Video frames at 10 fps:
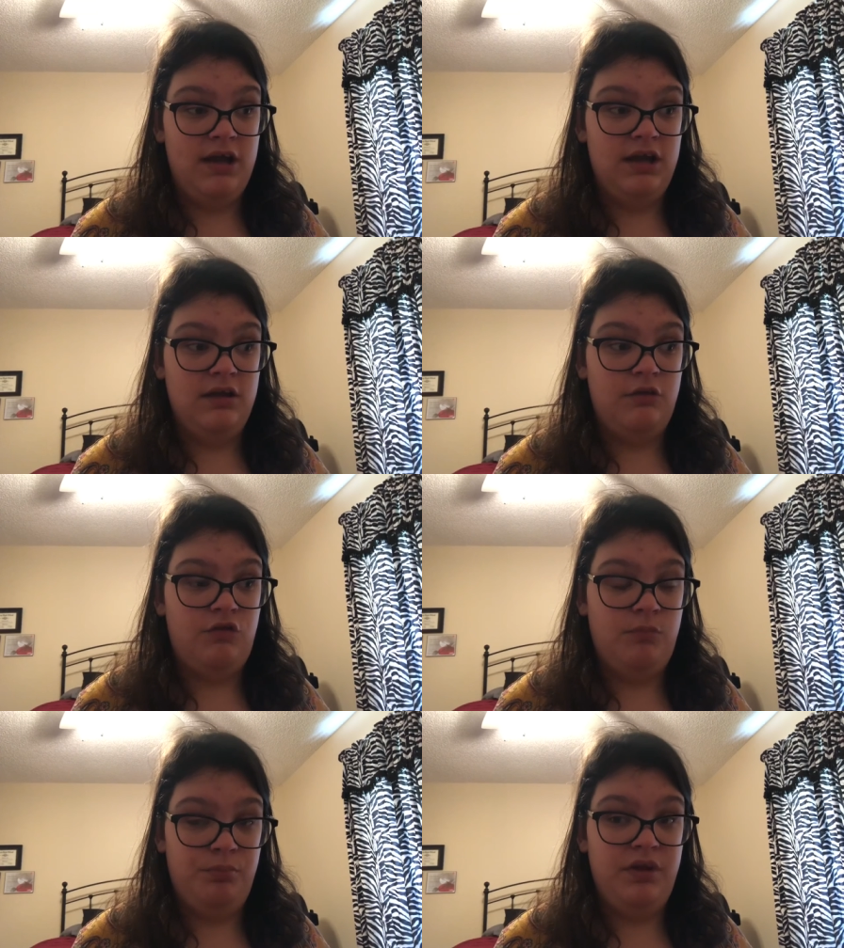I need to
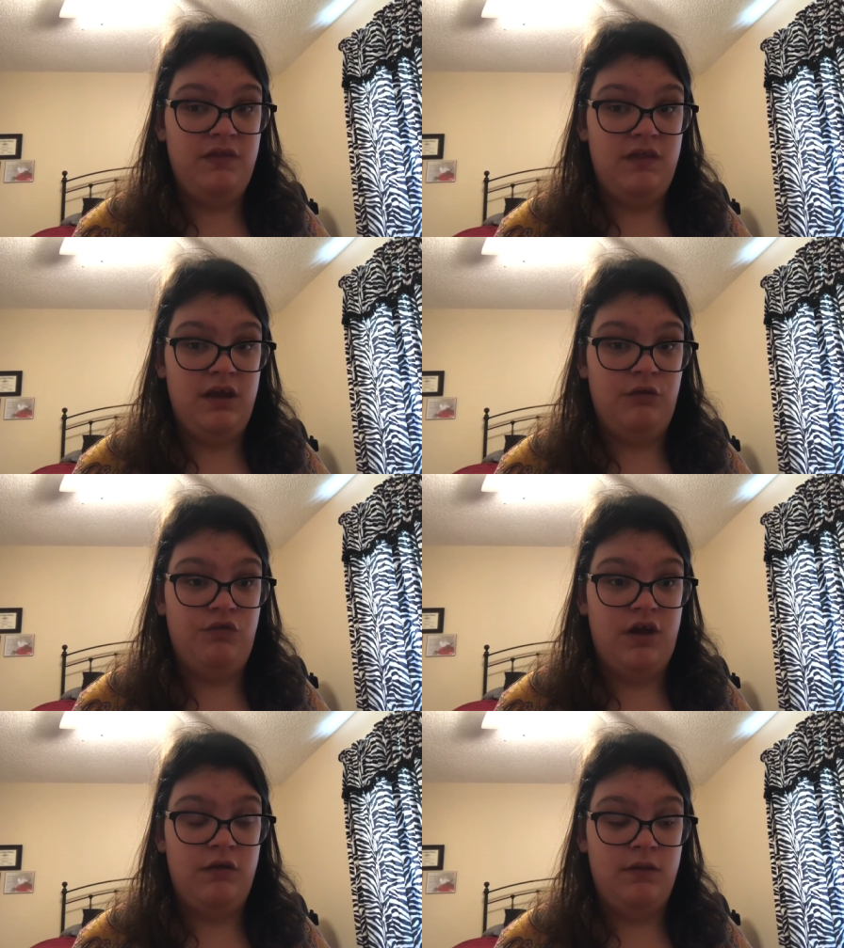split
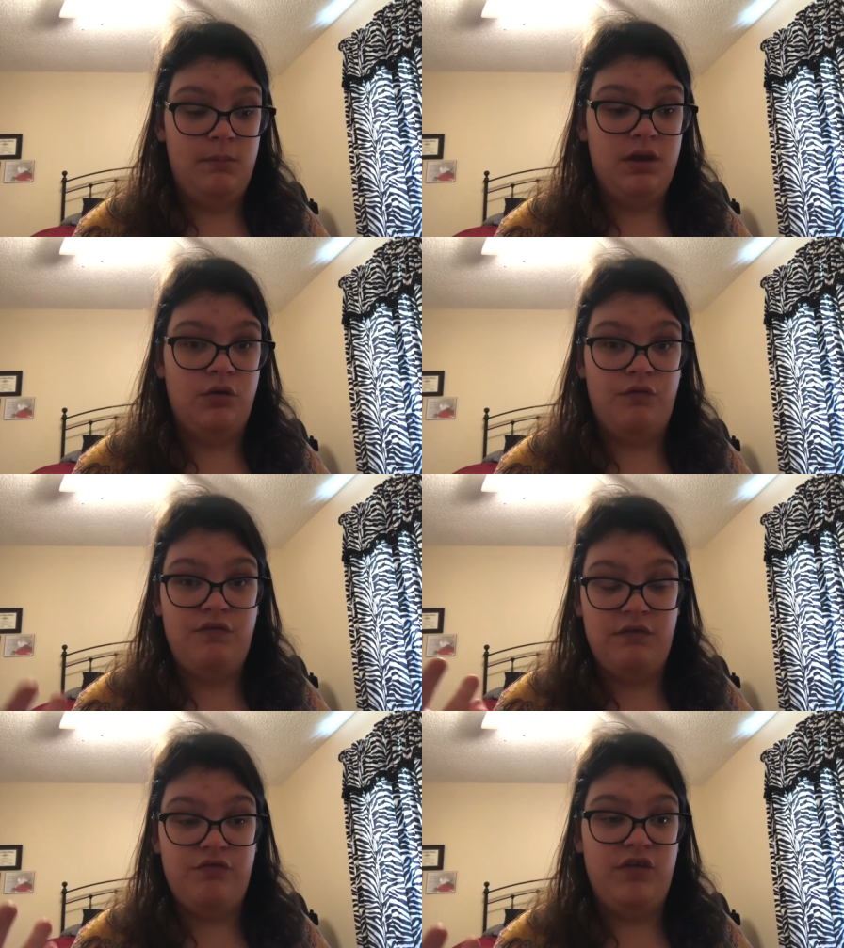things down the middle
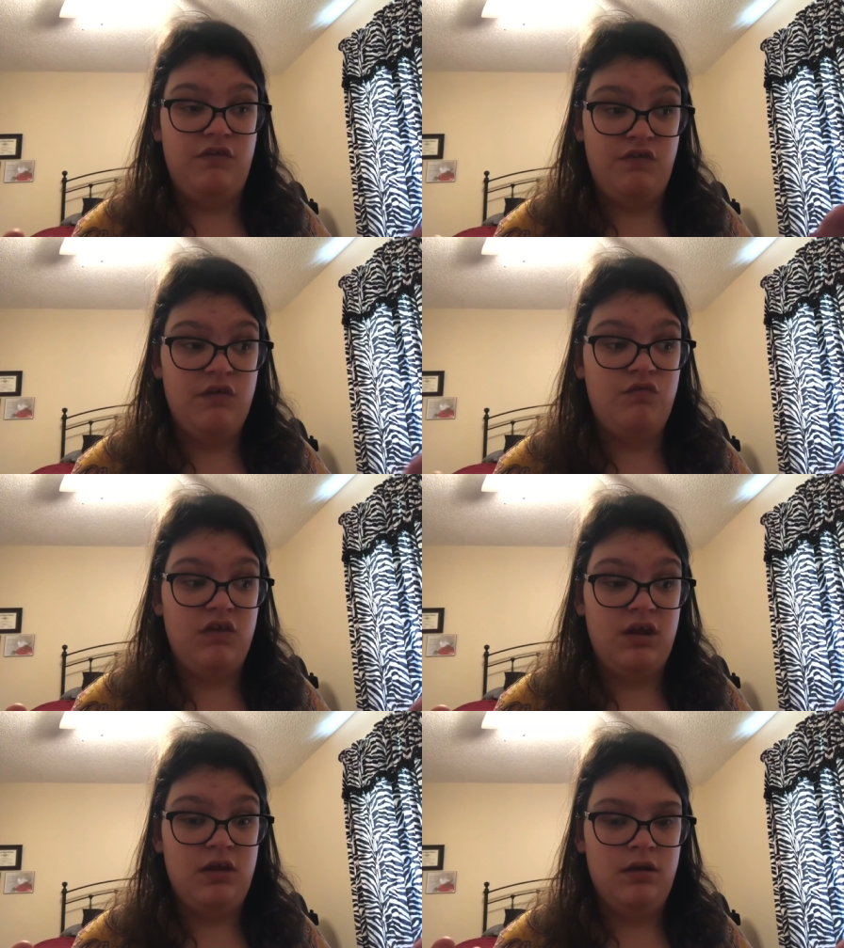50
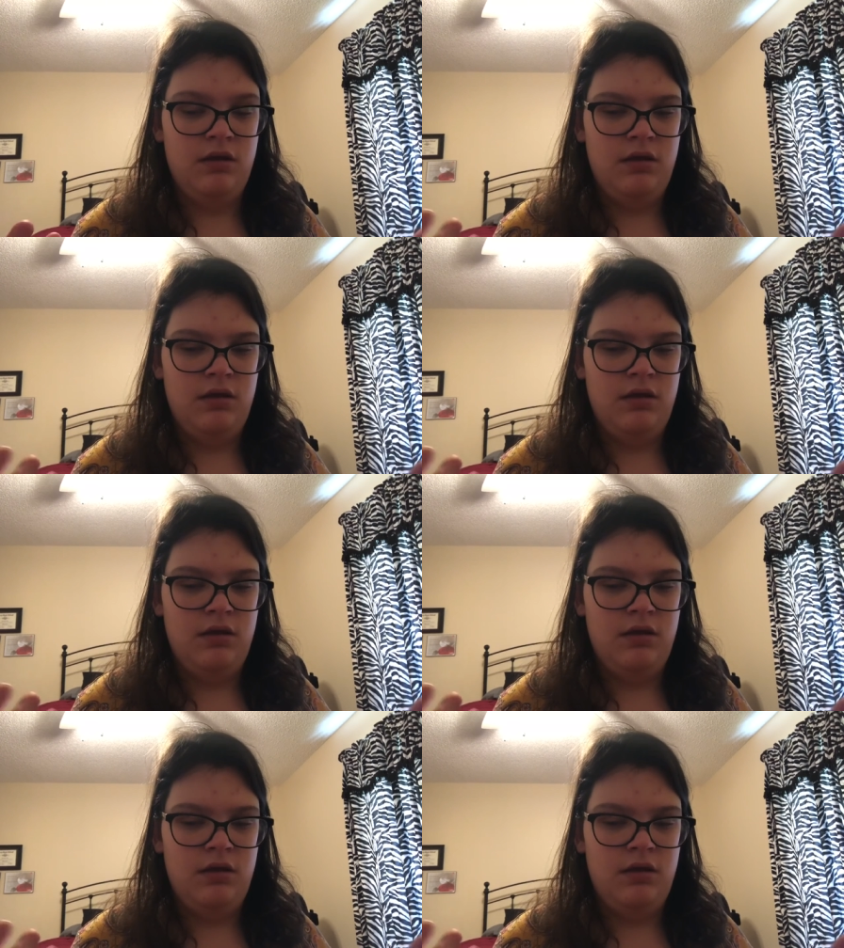50.